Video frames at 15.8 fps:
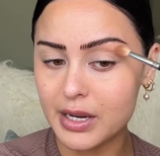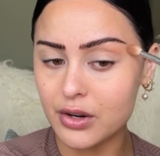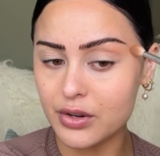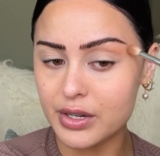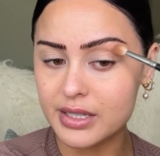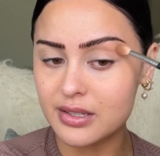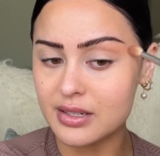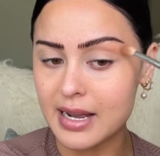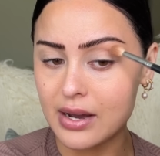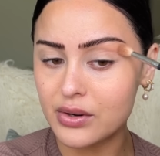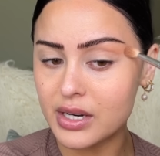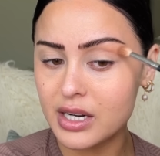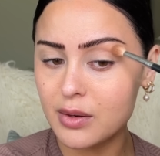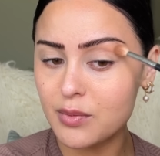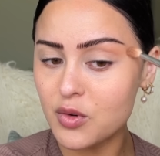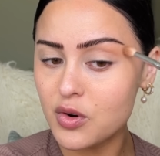crease down
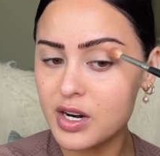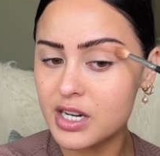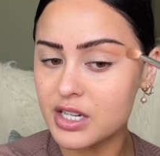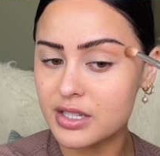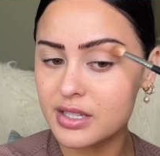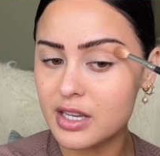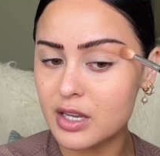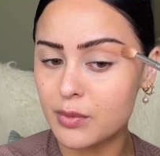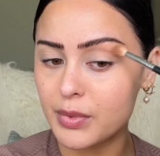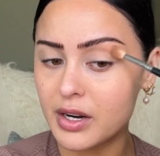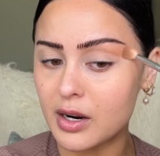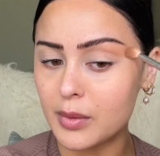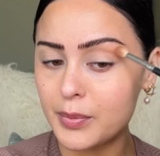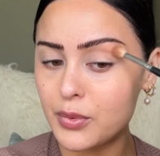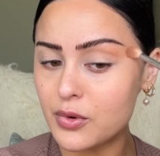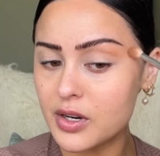anymore. I just keep it
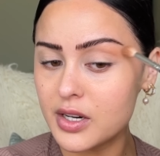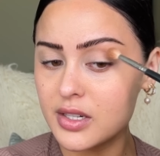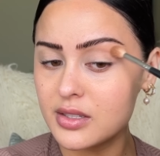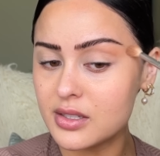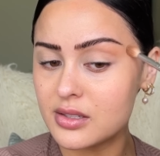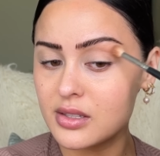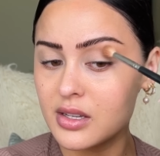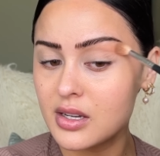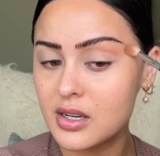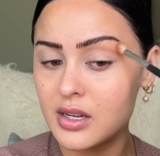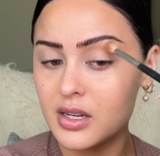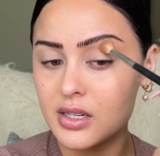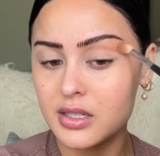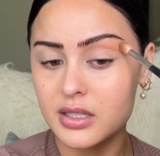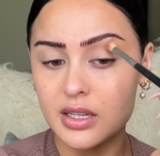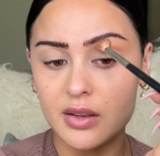upwards
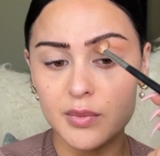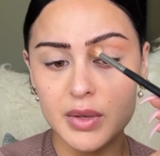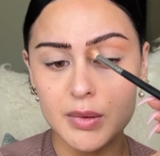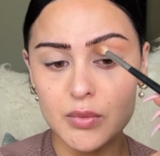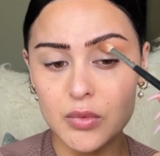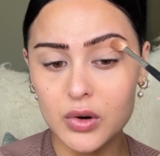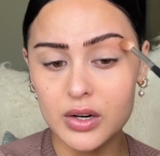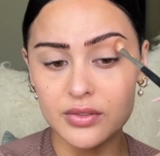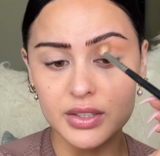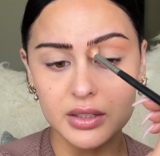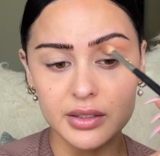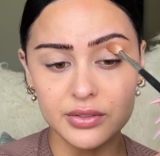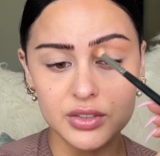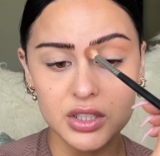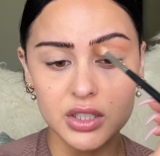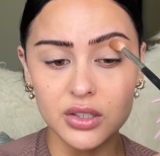to give me more of a
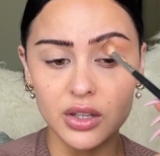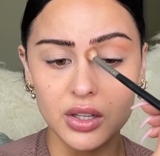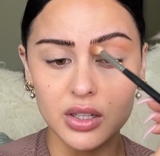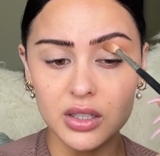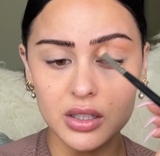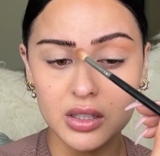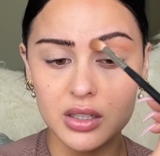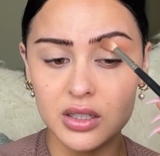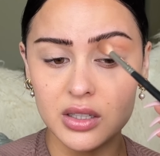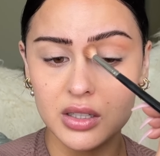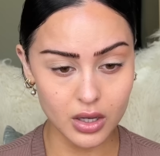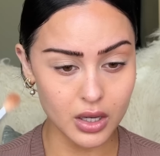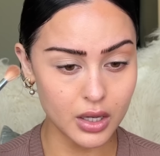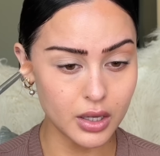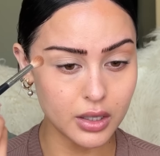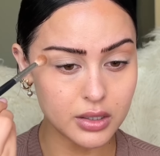lifted look.
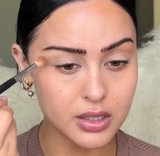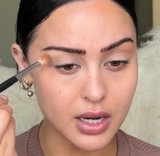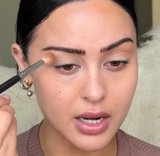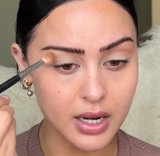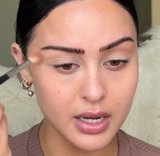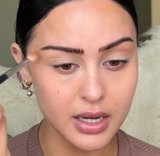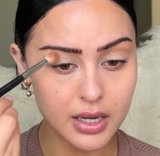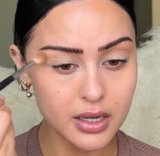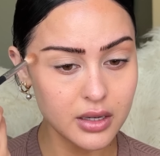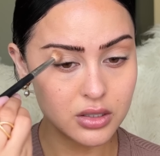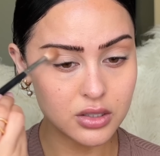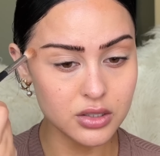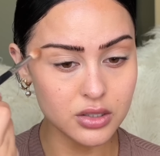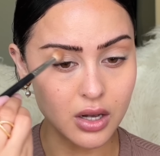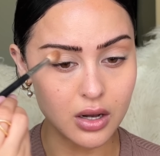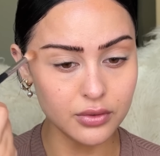And I
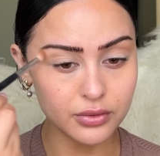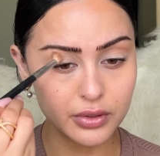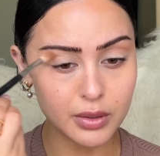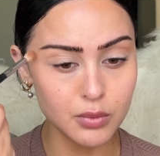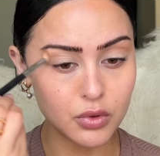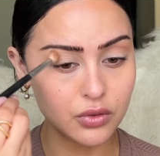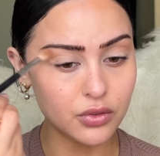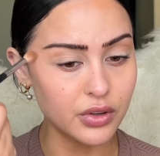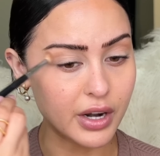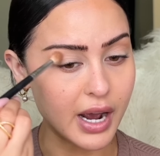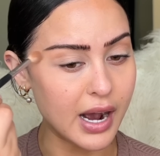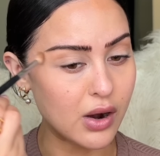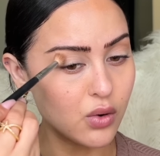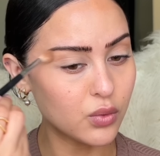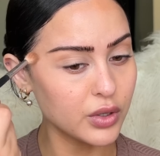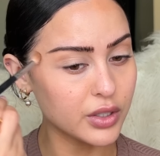softly move it
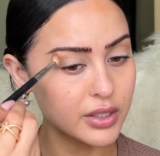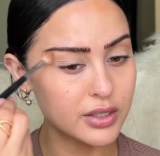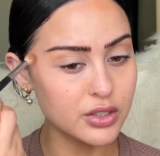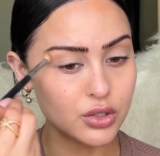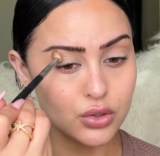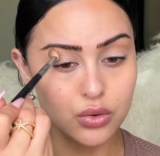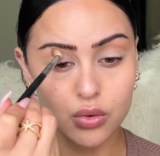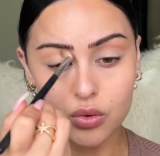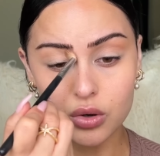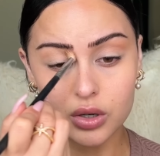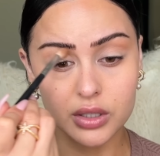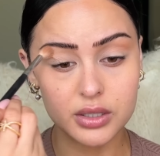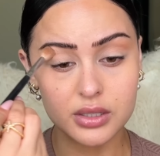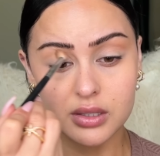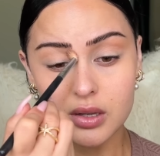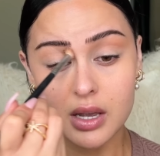outwards
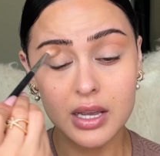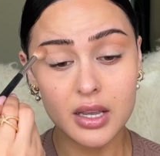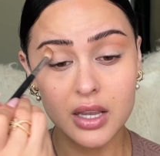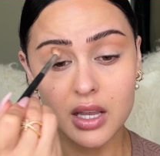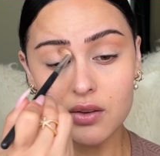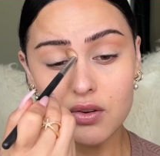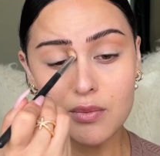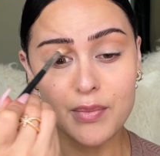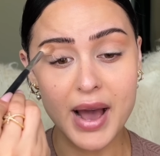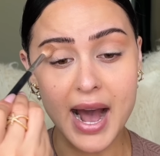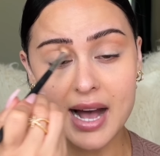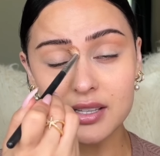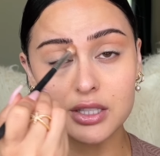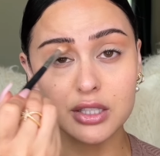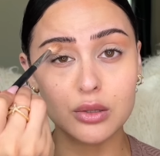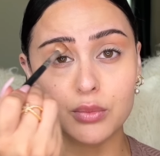towards even
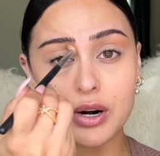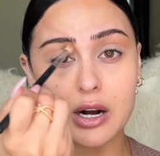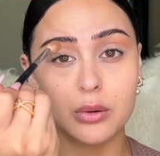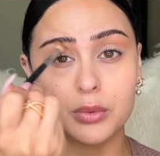past the brow